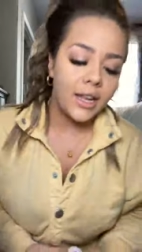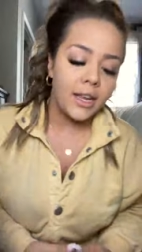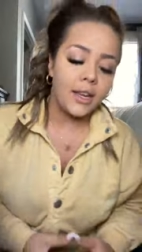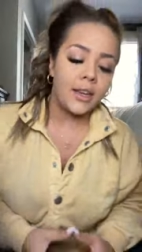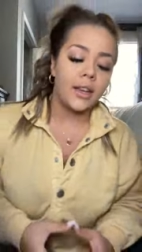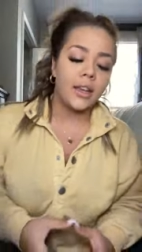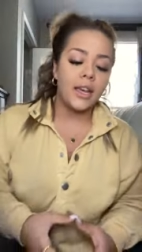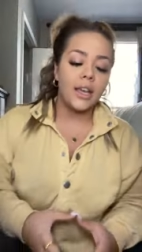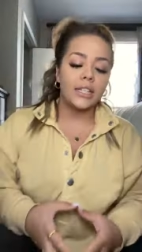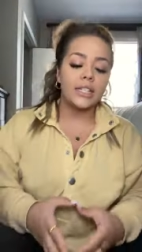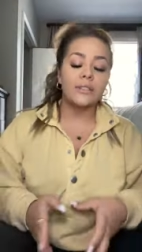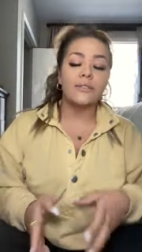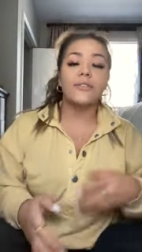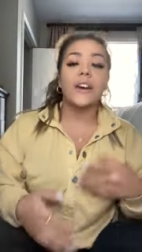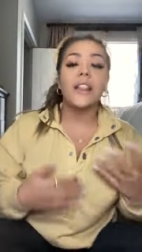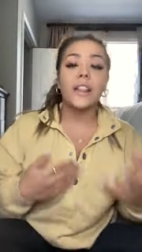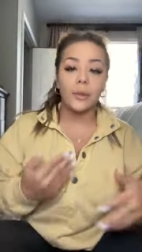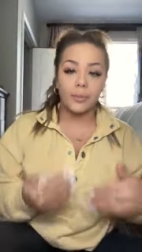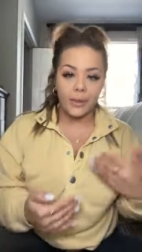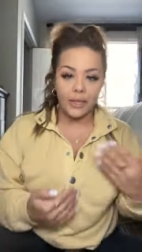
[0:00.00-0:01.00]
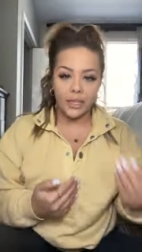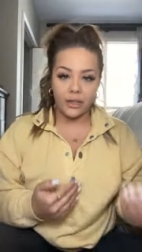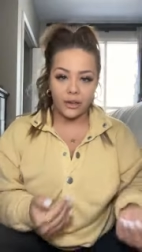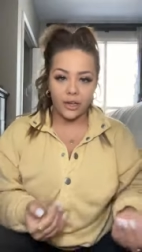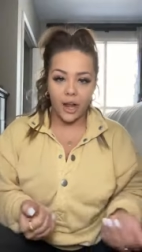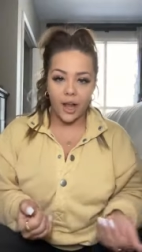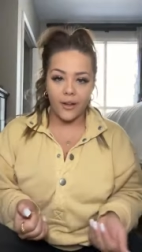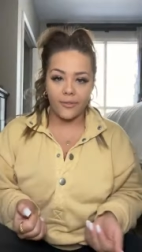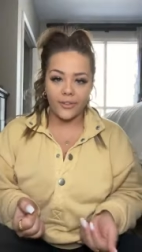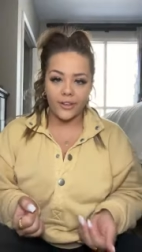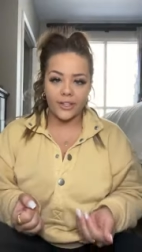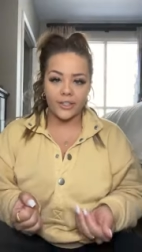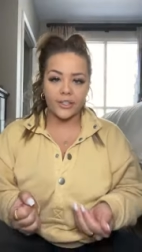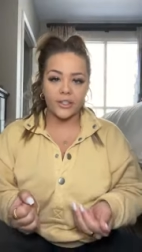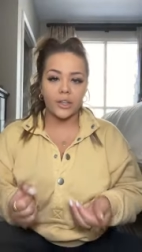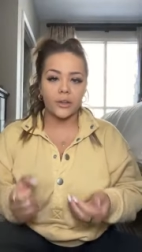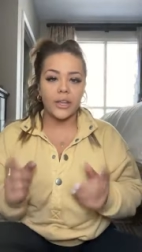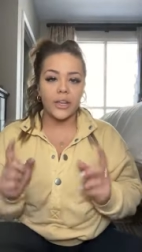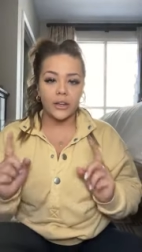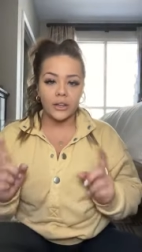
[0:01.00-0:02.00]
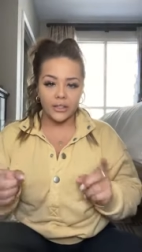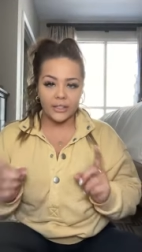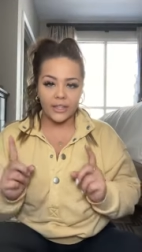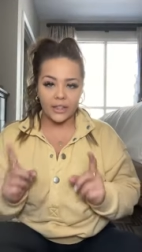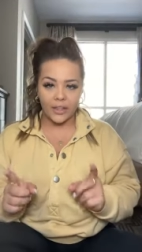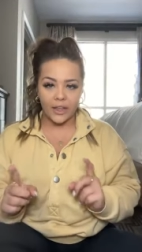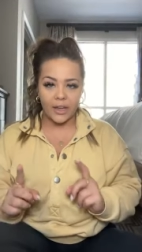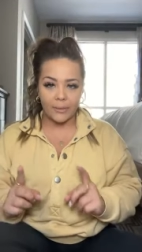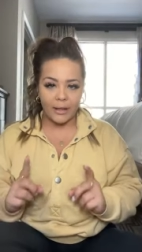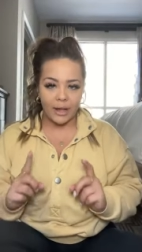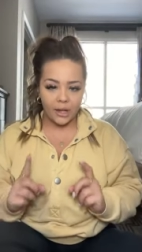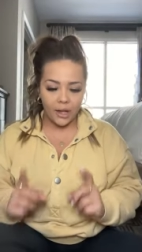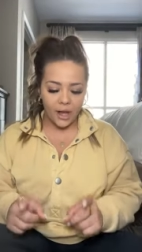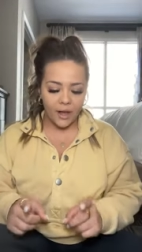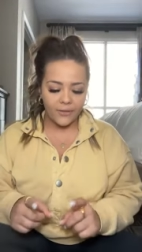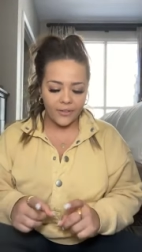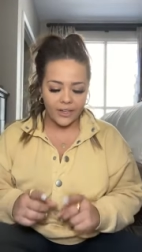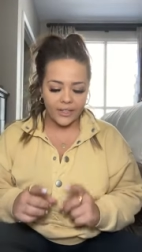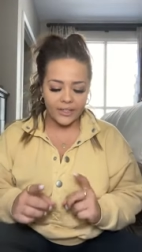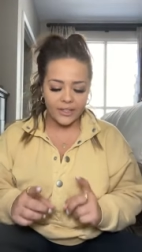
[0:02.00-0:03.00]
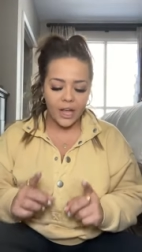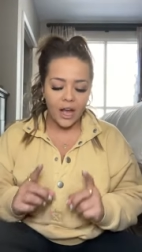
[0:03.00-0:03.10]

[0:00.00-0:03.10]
in developing your confidence. So here's the thing about confidence.